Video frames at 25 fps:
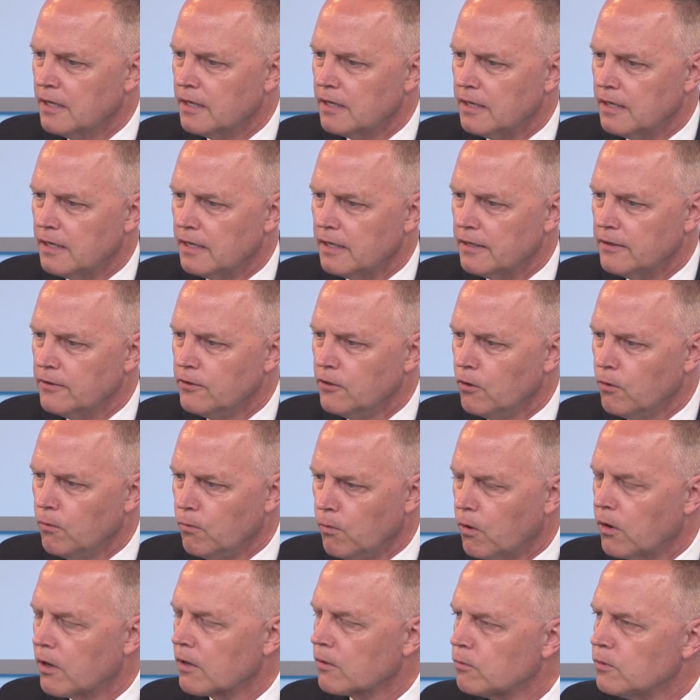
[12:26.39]
no
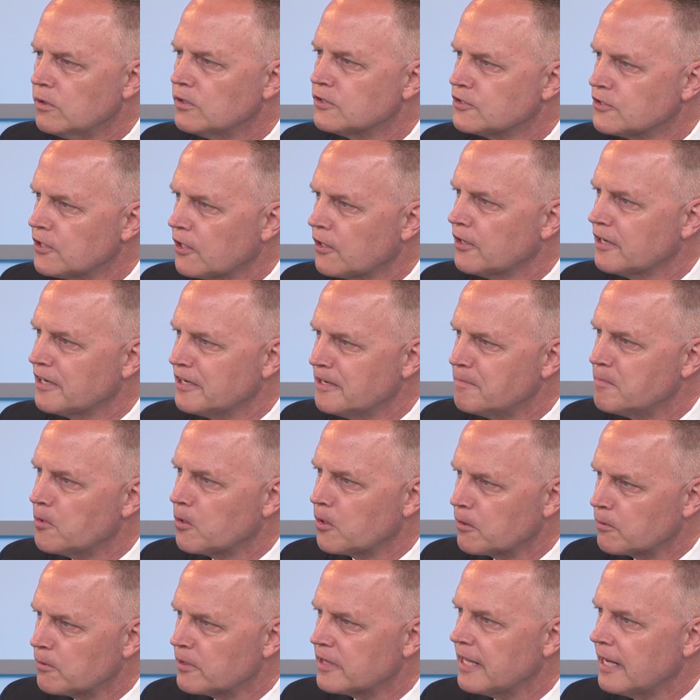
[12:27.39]
war will start
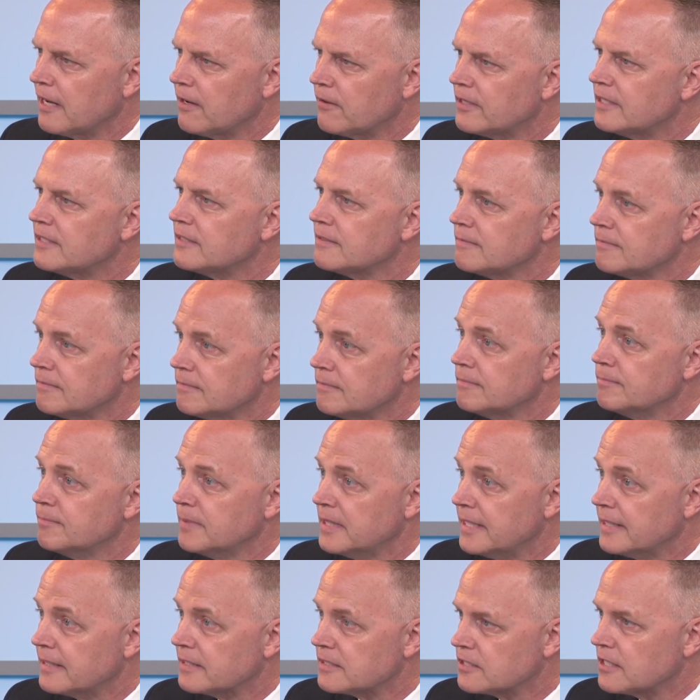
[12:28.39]
anymore without it
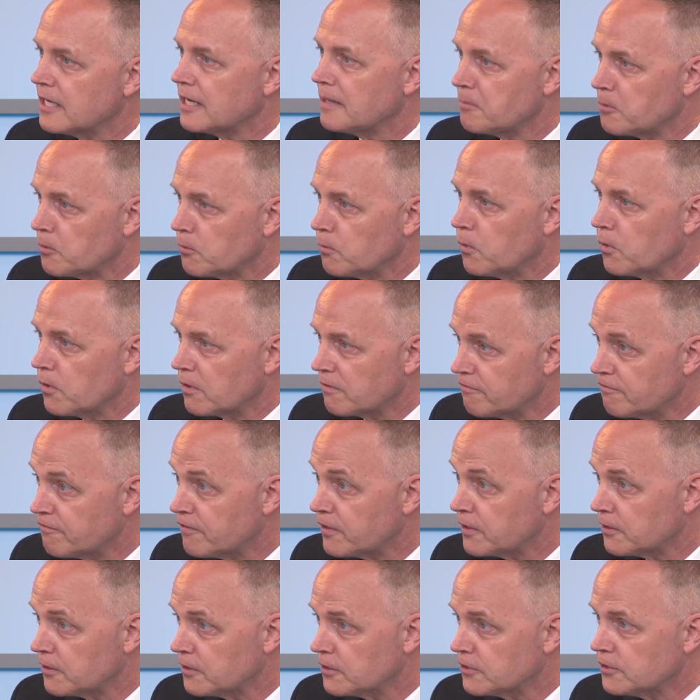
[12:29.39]
being a cyber war
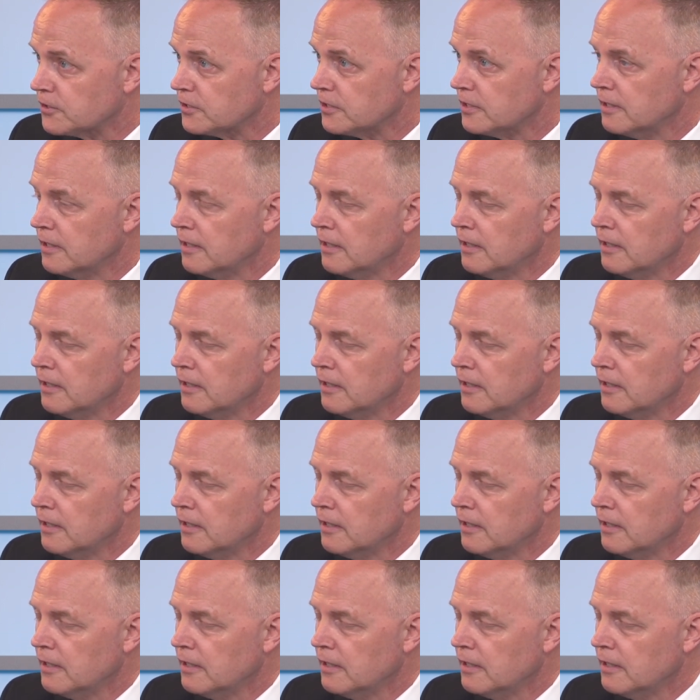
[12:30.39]
first.